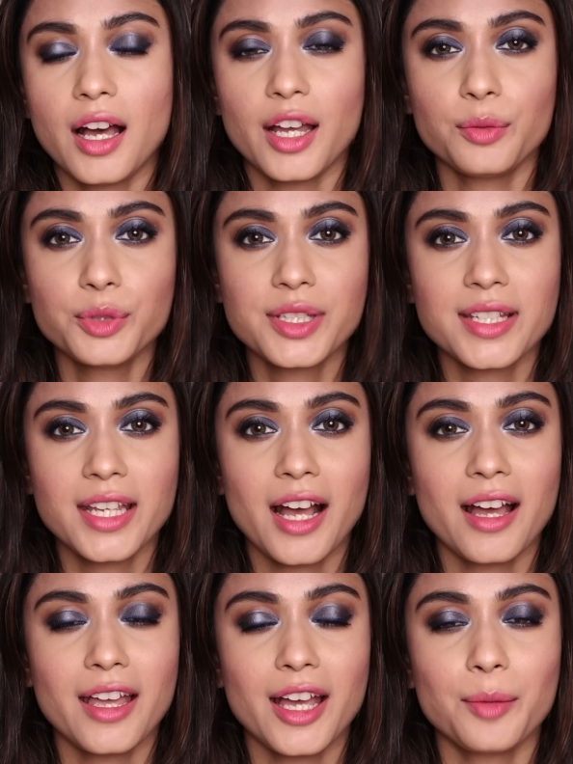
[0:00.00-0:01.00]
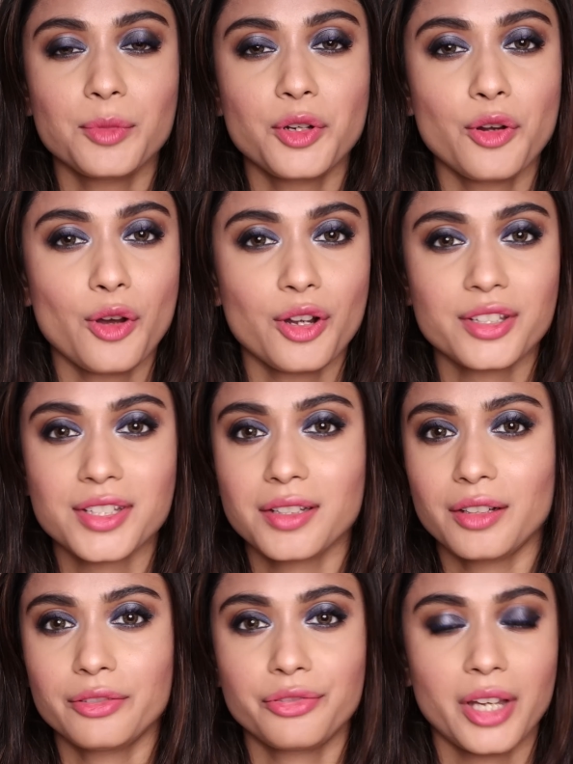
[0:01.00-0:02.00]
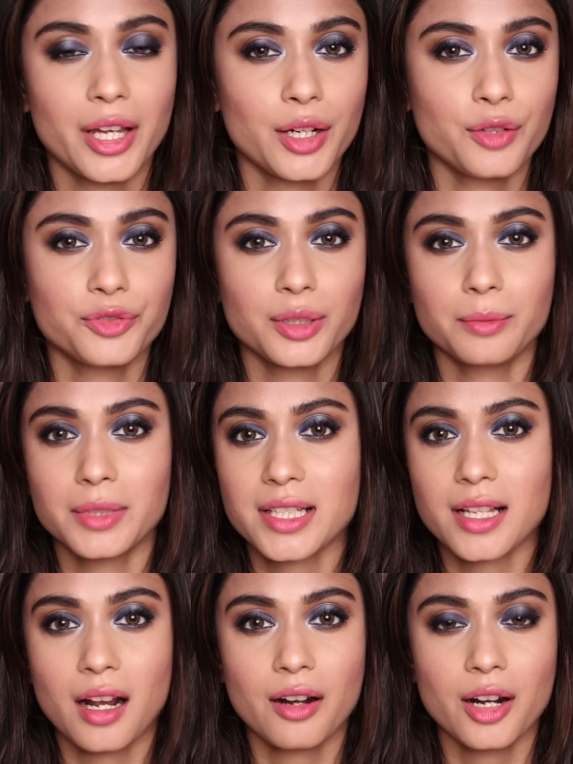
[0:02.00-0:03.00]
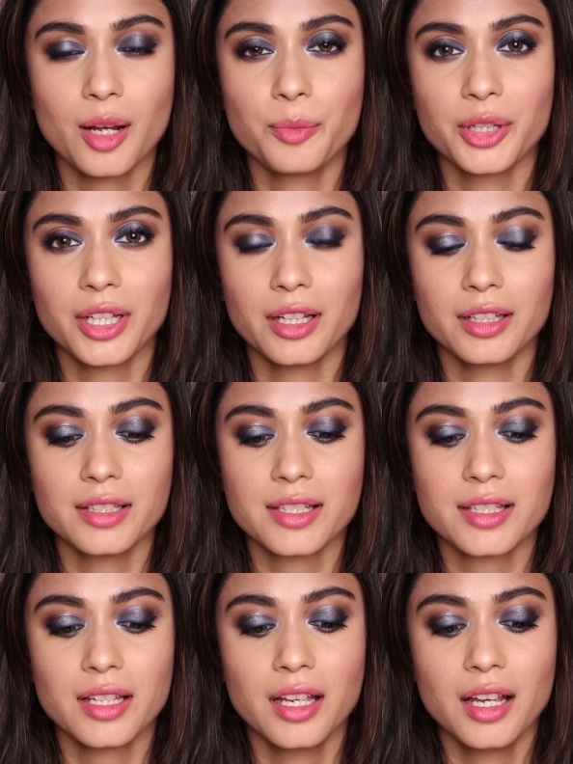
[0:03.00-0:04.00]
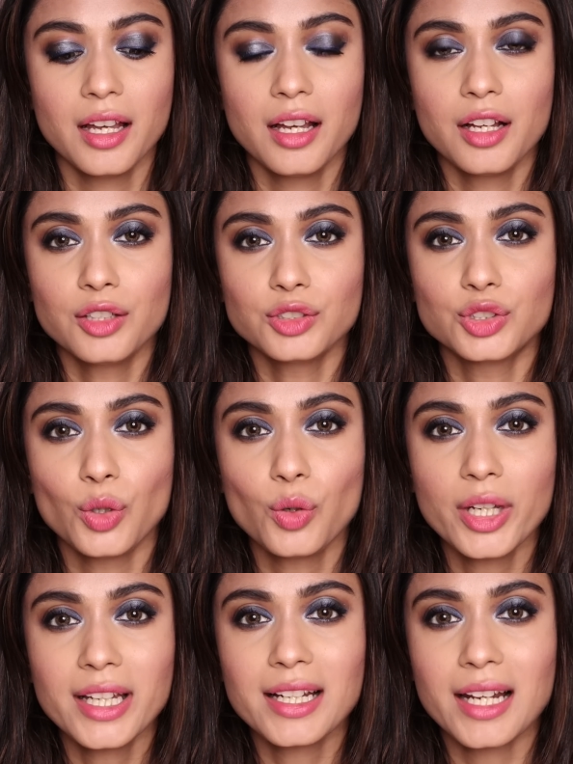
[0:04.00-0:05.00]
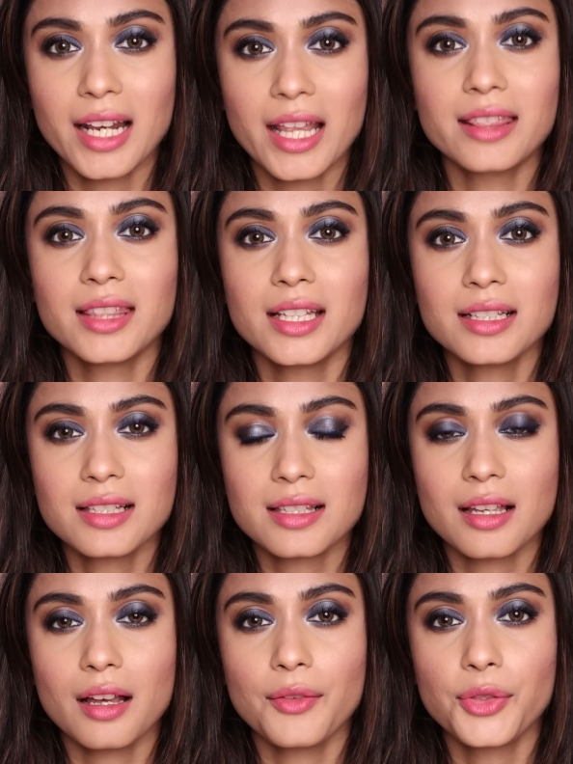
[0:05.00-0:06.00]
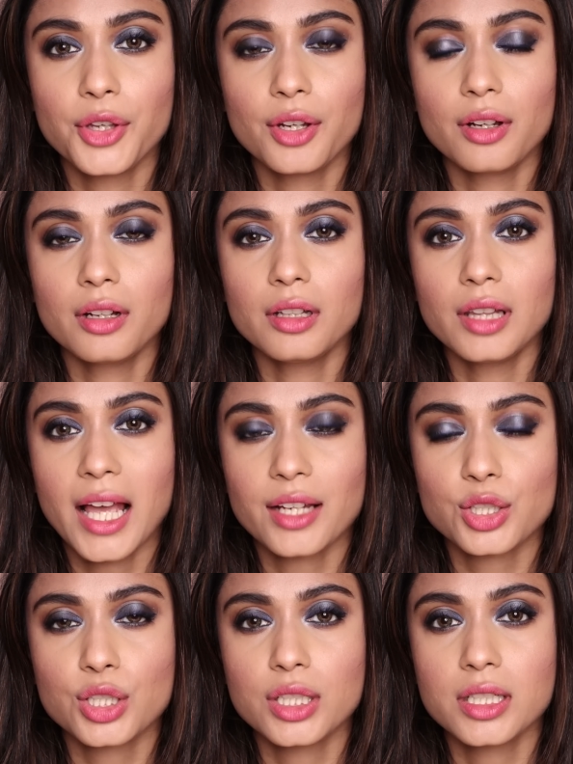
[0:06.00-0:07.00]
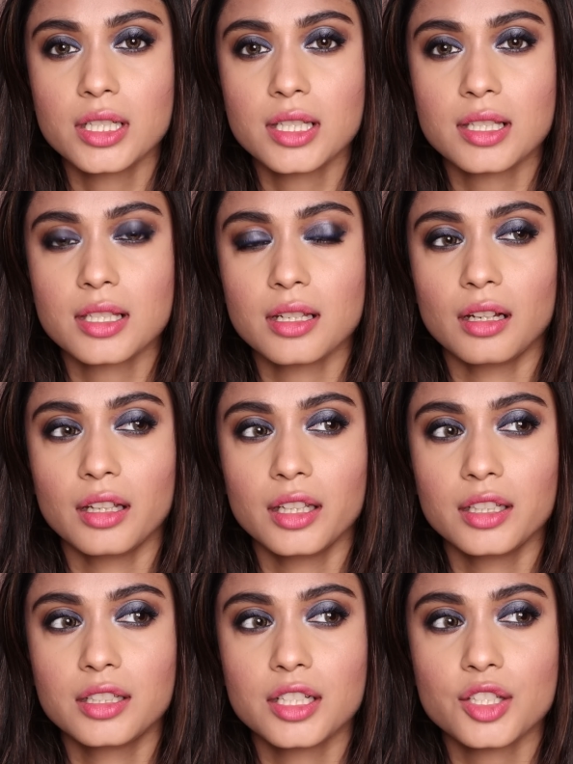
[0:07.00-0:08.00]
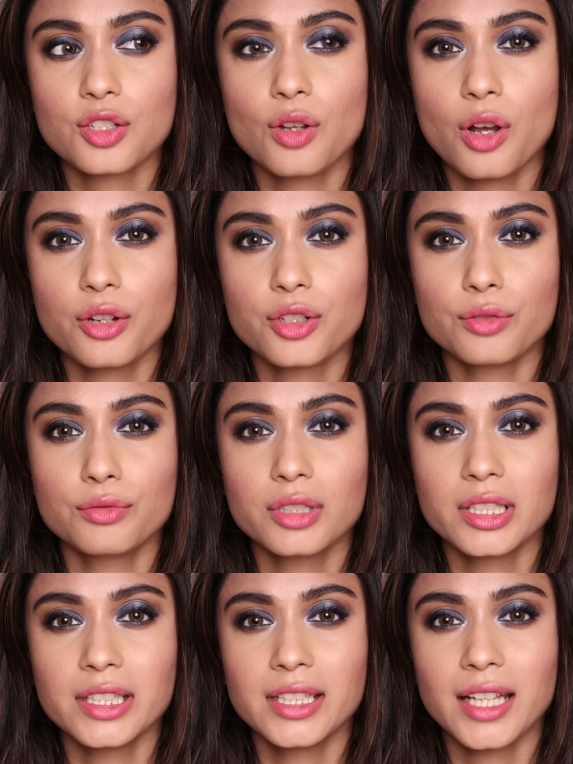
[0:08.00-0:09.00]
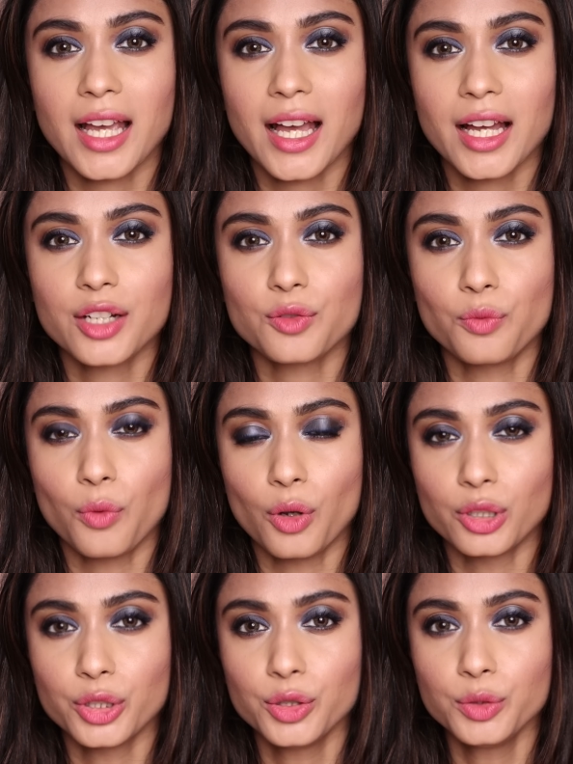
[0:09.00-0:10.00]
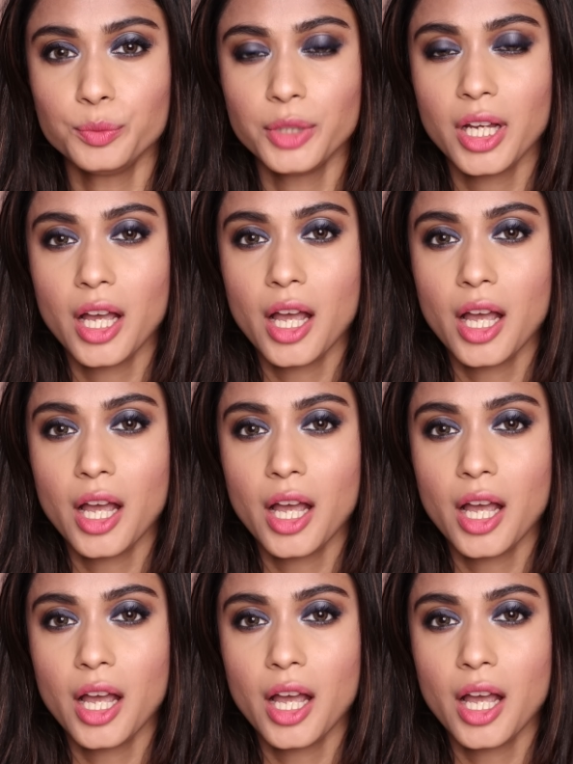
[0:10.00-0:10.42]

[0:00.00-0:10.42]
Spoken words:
I would say I am not a fan of the mascara because though it lengthens the lashes, it does not really add volume,